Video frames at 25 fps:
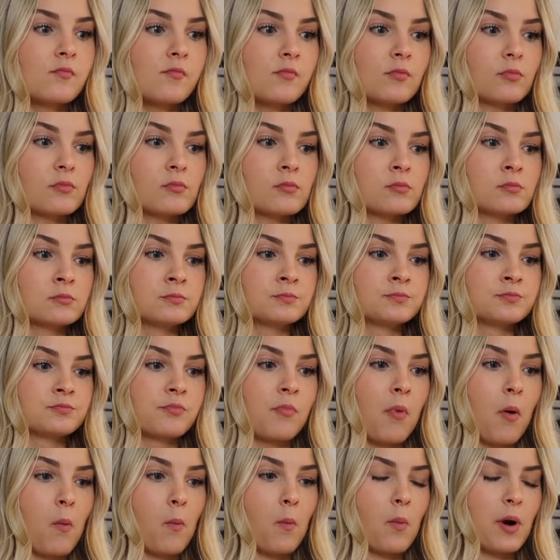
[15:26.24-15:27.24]

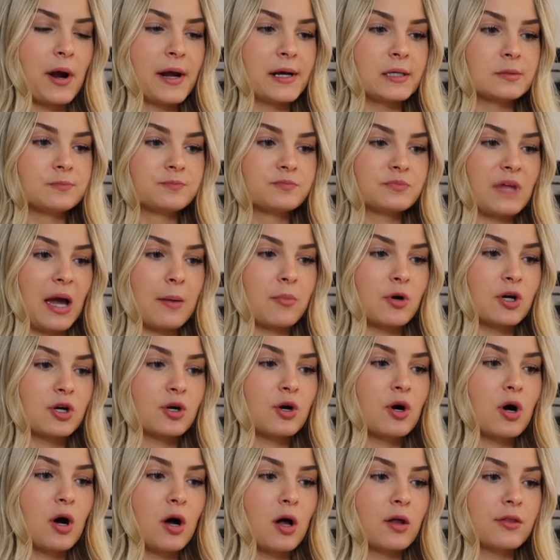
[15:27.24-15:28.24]
Wait, I'm gonna
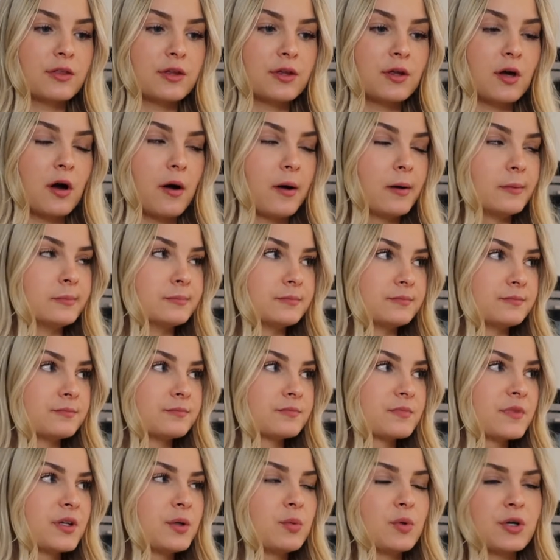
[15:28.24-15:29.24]
call the,
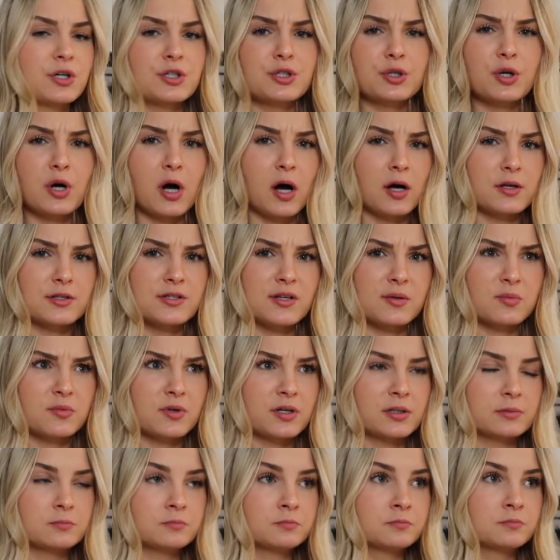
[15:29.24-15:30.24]
he wanted to call
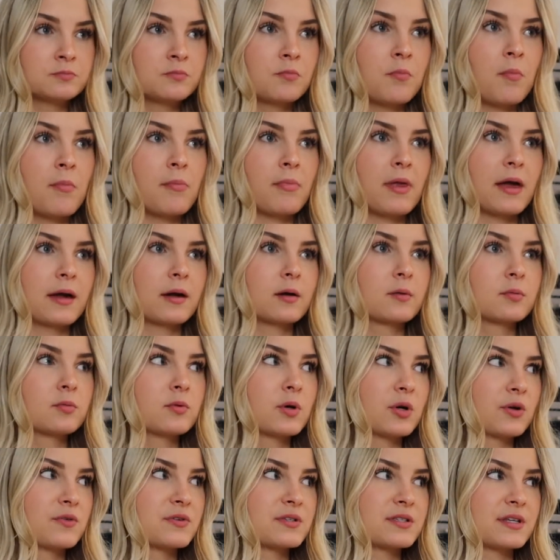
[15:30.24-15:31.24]
someone, like
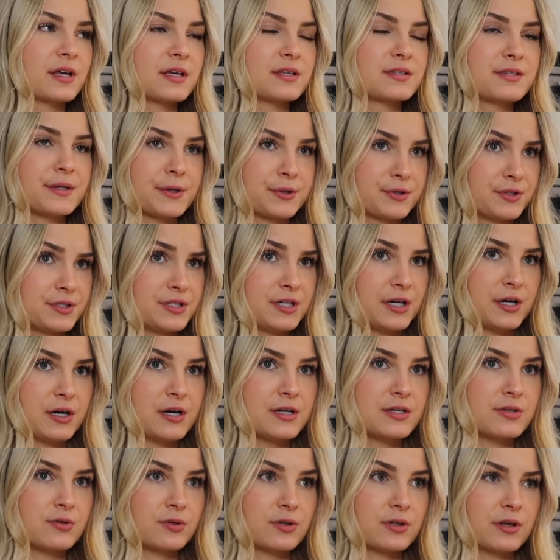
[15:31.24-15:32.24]
one of his like
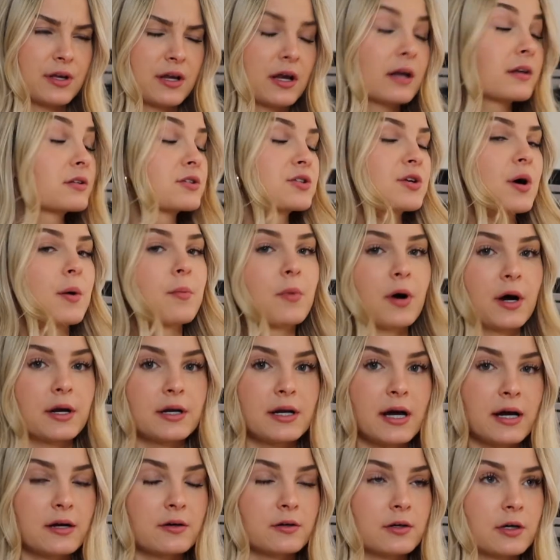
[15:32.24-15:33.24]
secretaries or like someone,
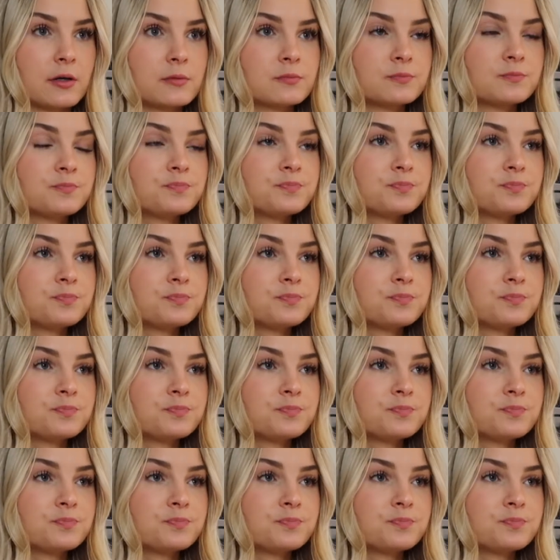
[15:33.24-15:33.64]
I don't know.